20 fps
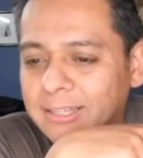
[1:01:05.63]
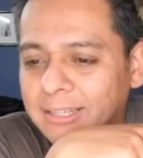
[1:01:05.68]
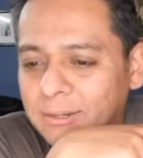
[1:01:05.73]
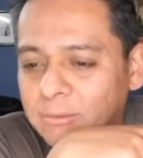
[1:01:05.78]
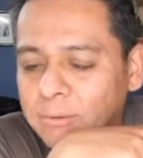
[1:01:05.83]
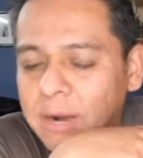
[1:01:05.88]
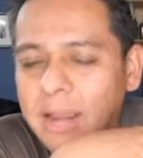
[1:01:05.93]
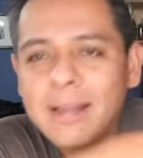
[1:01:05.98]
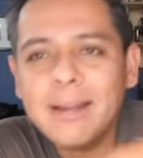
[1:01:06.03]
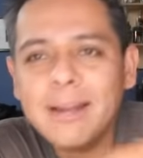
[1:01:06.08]

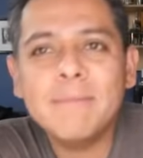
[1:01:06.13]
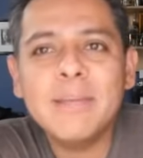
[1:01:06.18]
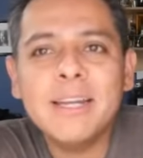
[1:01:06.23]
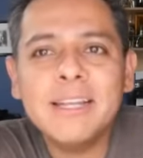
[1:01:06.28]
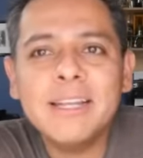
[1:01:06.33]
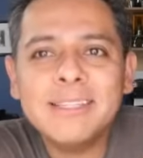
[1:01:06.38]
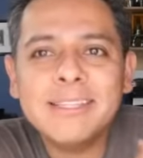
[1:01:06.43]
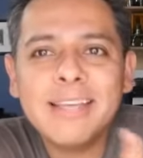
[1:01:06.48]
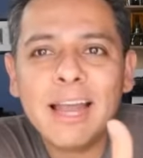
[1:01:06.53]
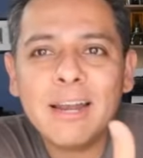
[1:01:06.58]
Right? I mean,
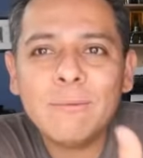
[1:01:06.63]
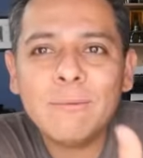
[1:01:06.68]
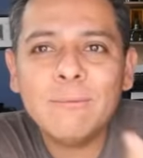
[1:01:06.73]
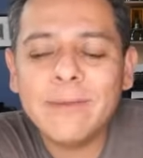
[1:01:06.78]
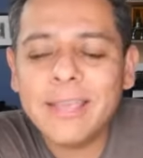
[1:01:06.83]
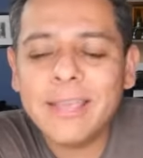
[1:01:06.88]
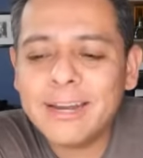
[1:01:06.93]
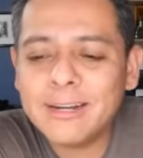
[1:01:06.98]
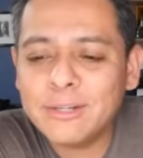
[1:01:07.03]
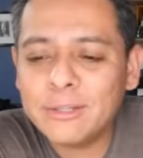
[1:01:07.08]
it's kind of
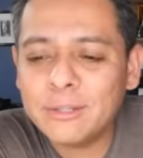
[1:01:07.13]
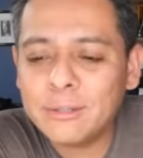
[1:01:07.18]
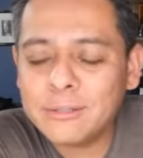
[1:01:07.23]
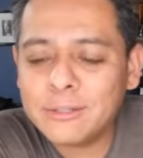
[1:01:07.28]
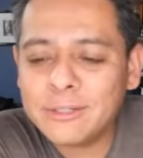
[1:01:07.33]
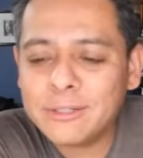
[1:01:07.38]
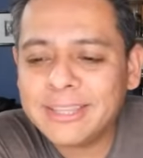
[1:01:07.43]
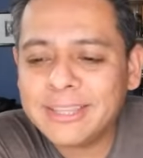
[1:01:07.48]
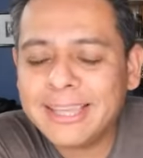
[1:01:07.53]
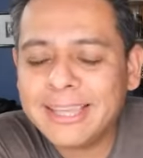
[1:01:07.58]
weird.
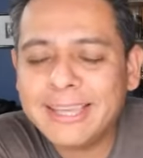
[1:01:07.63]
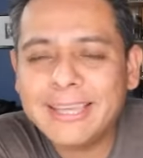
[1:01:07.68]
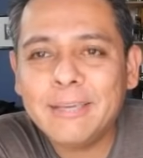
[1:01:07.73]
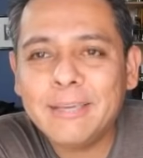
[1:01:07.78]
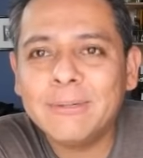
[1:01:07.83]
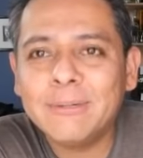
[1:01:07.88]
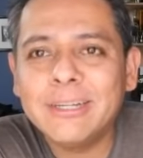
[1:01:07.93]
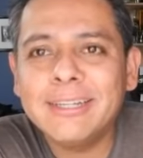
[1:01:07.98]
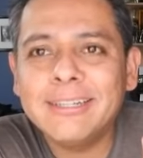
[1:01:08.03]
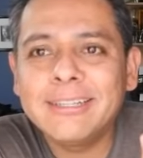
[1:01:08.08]
Don't you think he
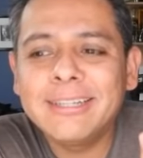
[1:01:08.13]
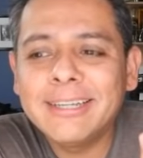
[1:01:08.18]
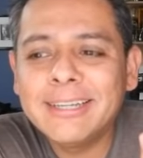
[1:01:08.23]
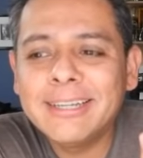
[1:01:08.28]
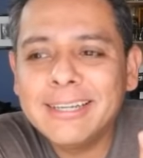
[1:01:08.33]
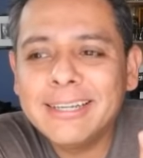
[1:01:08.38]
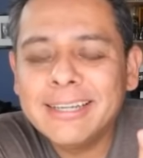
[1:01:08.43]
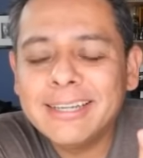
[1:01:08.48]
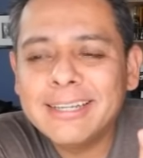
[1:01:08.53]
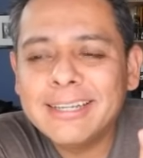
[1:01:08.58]
would...
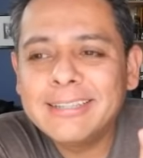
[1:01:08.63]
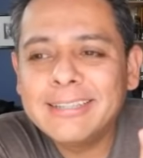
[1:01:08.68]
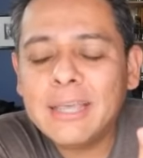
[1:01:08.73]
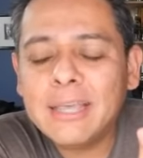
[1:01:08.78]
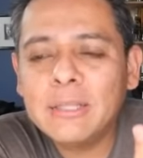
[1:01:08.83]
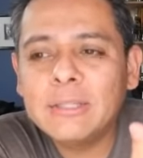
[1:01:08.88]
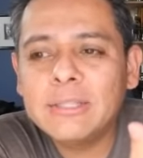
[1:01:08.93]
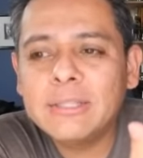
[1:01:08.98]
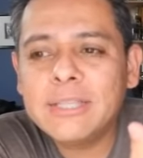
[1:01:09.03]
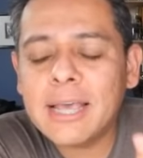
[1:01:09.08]

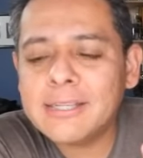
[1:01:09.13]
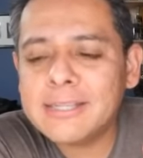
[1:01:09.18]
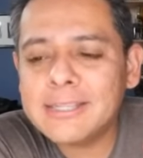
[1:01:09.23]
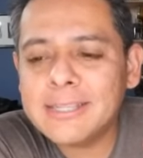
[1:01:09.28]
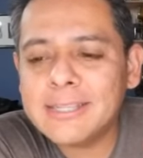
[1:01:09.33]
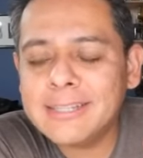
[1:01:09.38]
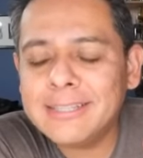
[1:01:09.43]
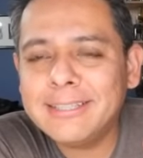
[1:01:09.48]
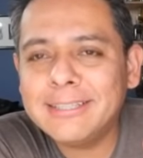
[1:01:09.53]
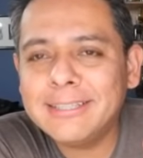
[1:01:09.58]
They
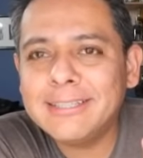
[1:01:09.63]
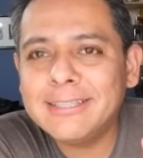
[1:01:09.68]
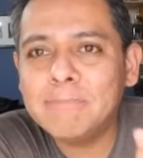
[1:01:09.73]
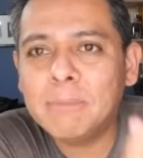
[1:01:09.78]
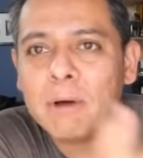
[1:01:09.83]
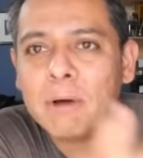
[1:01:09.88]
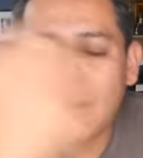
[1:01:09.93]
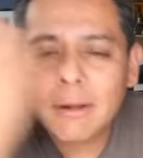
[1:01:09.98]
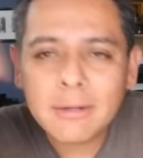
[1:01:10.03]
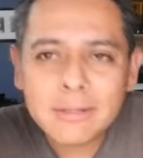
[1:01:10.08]
tested the
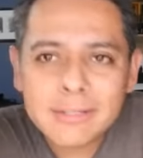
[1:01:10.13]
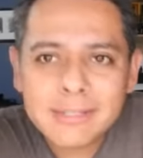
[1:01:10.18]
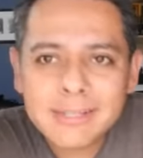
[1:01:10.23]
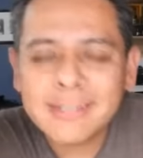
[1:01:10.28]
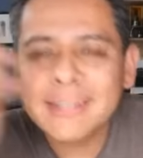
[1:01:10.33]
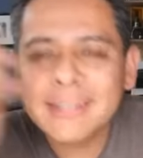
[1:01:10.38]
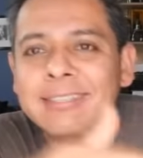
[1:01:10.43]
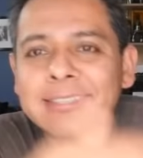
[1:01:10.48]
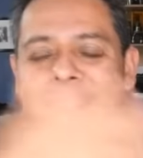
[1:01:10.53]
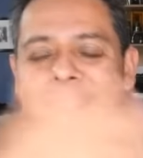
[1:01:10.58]
balls
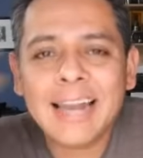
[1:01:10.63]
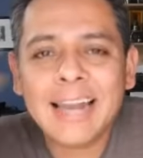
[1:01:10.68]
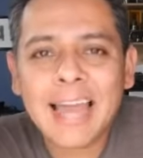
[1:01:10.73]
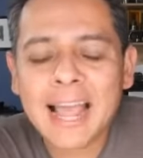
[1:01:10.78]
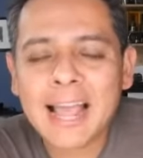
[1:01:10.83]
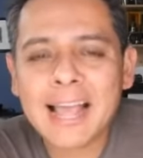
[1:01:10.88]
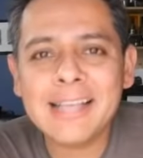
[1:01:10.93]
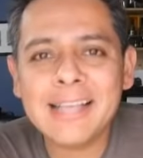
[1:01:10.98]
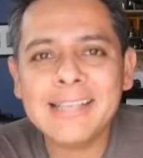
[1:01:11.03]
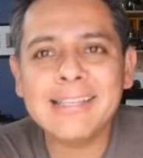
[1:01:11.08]
on those
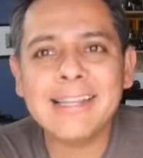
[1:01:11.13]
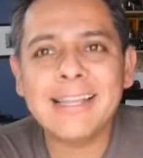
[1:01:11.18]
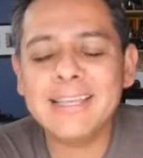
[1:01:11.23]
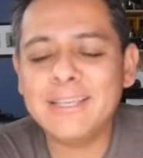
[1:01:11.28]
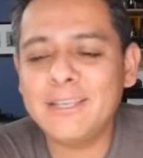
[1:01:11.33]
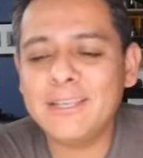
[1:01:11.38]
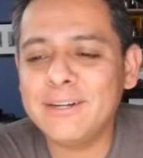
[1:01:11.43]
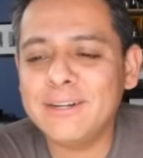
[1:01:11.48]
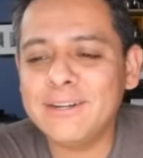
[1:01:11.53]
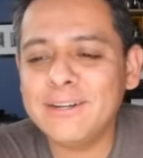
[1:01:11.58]
glass?
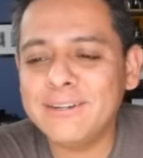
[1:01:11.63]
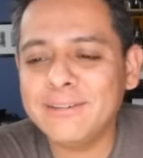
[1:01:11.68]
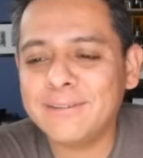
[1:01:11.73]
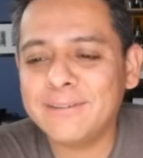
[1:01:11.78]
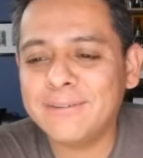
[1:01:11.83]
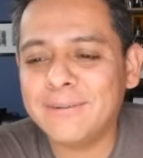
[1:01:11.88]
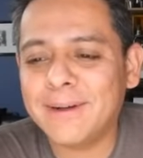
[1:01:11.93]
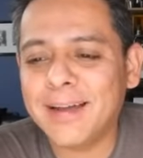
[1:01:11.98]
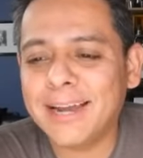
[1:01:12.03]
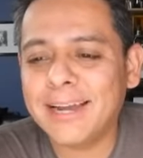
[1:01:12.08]
Like, you don't
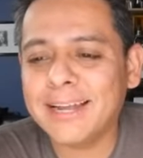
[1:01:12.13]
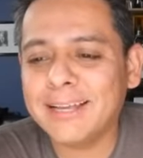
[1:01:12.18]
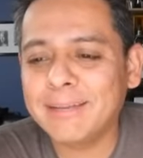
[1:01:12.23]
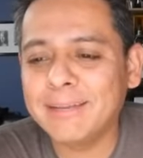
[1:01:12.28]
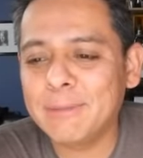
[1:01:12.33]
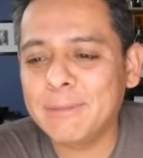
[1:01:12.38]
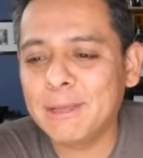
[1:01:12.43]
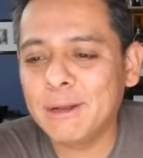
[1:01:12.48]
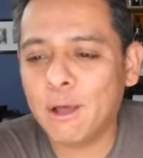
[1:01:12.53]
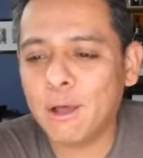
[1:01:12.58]
want to
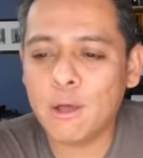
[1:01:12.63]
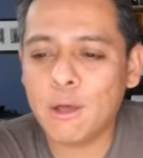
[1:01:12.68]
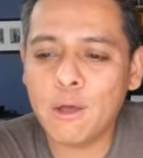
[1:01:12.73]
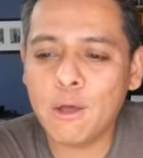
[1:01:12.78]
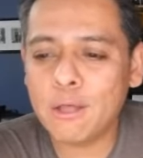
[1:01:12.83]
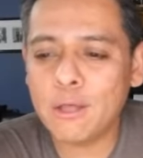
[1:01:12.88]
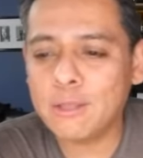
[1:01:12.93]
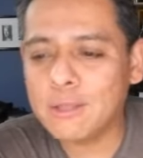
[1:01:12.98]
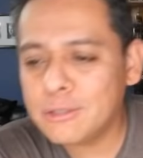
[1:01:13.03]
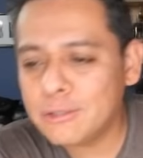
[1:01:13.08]
be
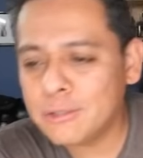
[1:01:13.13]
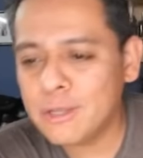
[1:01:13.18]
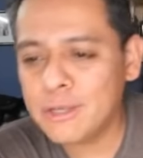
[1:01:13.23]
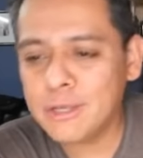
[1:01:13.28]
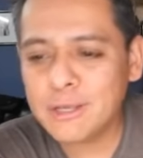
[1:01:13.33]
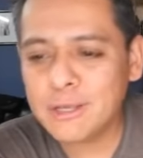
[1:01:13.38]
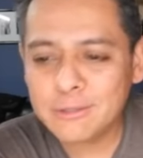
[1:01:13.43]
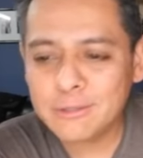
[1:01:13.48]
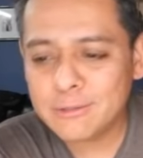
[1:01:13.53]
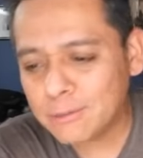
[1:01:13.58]
like, this
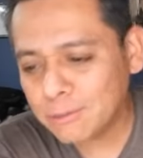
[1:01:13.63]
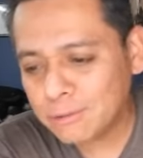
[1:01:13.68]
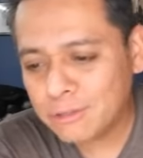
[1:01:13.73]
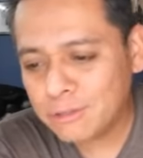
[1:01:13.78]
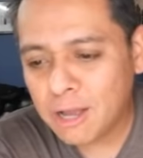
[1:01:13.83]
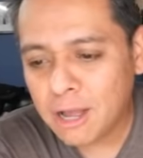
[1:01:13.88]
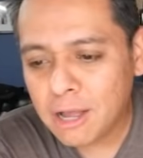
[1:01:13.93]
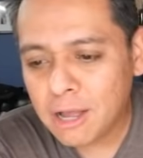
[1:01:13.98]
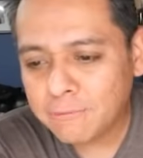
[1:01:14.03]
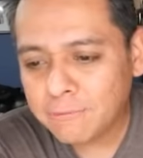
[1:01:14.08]
thing is so
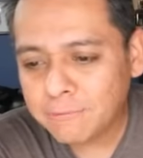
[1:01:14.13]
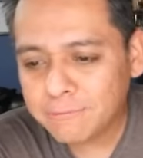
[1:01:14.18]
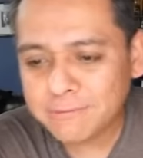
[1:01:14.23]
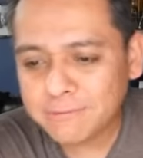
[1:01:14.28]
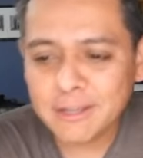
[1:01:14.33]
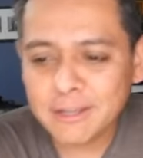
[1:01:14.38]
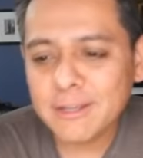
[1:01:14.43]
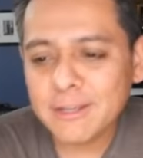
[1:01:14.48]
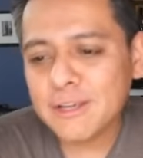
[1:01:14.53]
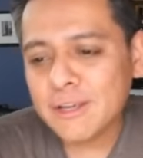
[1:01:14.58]
tough.
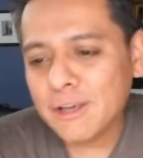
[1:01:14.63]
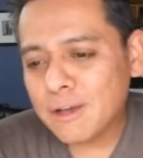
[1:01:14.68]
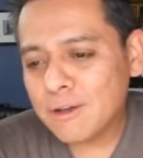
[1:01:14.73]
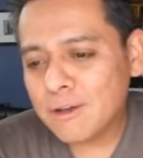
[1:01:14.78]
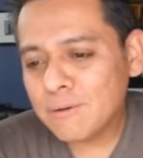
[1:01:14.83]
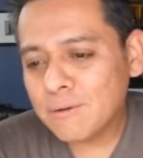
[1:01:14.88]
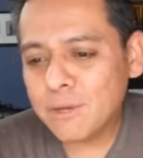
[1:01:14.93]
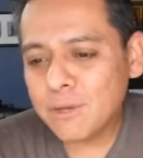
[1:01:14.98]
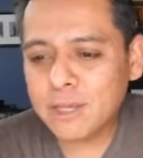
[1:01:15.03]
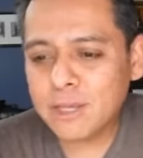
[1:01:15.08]

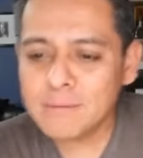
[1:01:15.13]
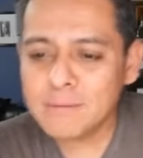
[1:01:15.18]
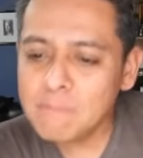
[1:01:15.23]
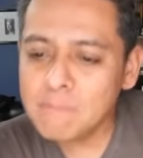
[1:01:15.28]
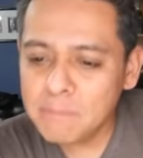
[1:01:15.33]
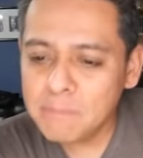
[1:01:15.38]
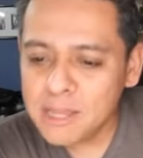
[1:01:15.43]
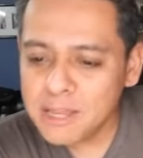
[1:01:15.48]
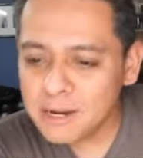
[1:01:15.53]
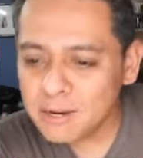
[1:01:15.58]
We can
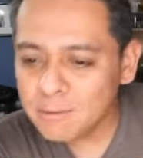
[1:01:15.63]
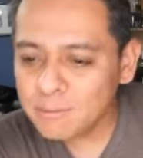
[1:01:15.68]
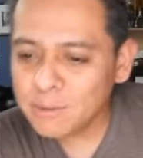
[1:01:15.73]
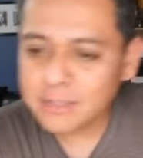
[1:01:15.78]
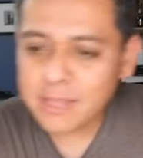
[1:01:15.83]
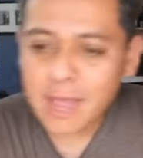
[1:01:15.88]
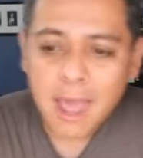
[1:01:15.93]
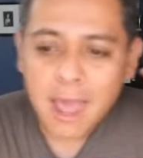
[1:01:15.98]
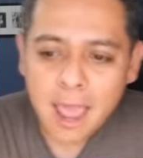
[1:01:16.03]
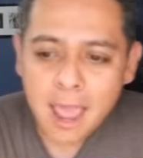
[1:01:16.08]
beat it
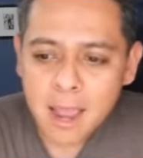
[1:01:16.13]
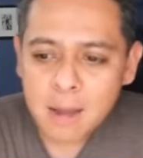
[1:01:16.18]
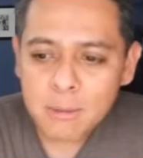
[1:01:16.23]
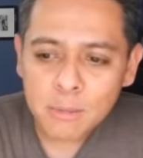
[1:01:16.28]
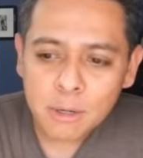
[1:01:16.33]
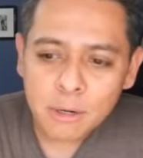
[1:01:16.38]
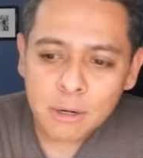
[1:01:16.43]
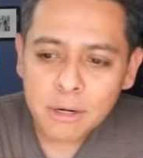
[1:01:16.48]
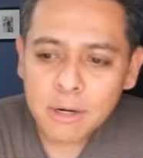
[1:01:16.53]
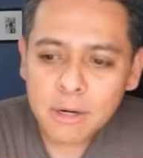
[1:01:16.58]
with a
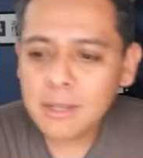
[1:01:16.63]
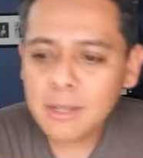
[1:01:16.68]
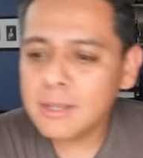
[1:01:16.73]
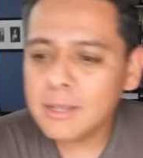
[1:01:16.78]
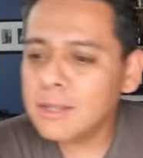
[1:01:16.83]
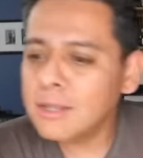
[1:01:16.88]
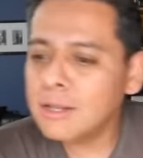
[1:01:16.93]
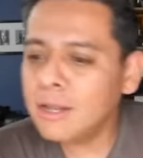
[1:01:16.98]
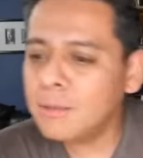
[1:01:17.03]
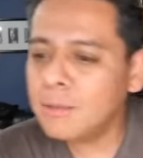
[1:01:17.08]
hammer.
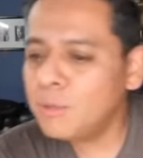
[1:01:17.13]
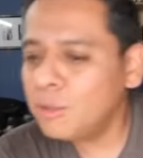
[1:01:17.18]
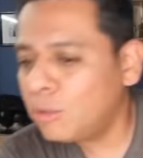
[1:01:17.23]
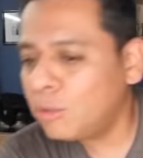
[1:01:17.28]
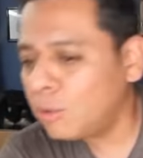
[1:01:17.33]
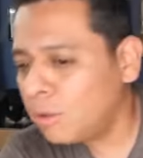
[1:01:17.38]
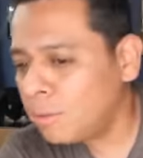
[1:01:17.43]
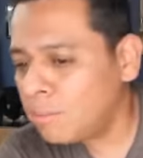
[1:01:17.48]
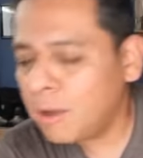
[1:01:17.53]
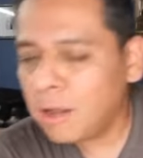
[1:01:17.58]
Let me
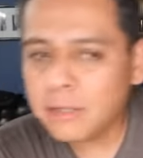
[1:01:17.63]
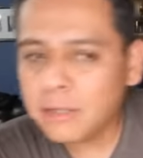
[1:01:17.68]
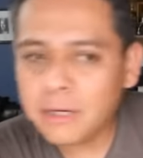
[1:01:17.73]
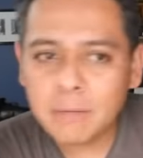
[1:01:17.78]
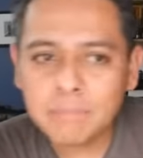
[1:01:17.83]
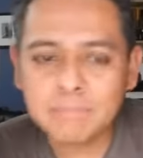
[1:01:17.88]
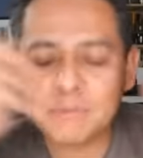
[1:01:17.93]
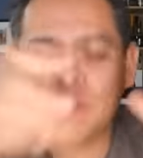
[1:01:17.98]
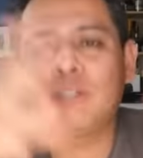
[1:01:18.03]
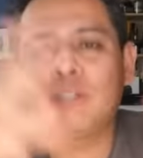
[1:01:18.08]
throw a ball
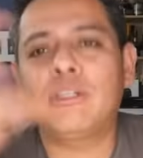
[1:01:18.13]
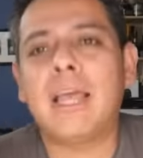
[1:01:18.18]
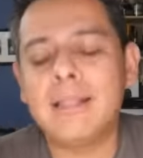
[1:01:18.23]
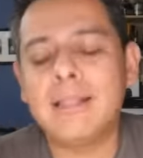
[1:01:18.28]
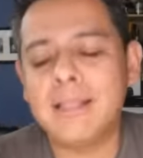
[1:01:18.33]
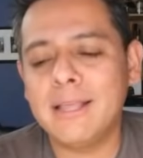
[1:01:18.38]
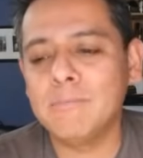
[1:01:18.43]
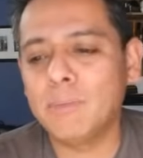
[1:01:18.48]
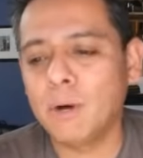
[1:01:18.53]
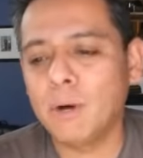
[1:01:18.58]
here.
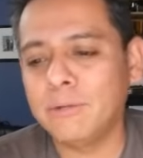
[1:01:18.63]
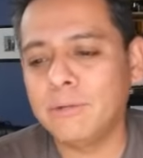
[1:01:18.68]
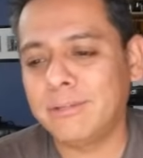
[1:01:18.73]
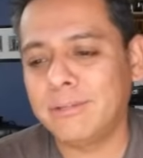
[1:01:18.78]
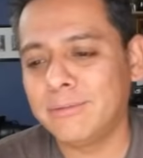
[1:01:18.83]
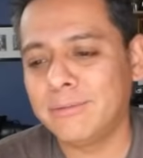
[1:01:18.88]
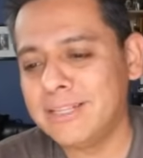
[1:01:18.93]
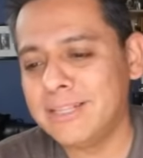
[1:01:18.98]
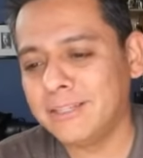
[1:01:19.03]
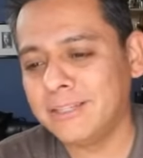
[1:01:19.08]
And then both of
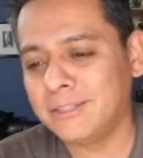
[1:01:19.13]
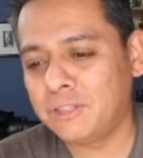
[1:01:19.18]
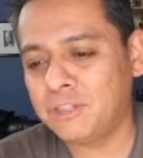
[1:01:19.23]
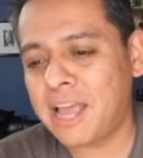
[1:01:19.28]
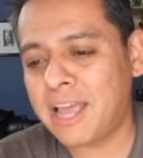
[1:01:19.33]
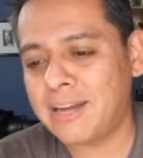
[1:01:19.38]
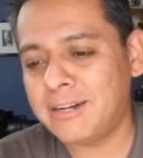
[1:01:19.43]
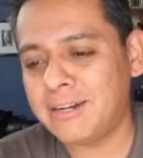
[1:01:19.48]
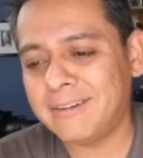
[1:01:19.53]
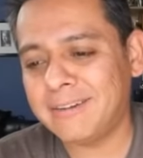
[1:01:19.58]
the windows
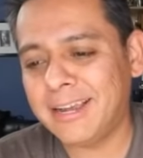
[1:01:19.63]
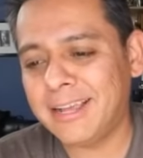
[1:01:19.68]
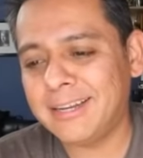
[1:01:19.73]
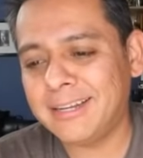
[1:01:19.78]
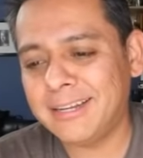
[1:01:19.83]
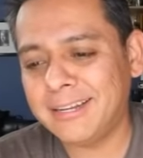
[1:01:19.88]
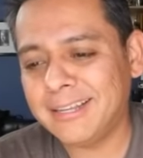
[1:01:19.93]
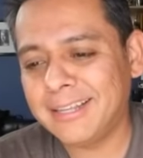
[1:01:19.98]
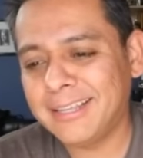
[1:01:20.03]
shatter, right?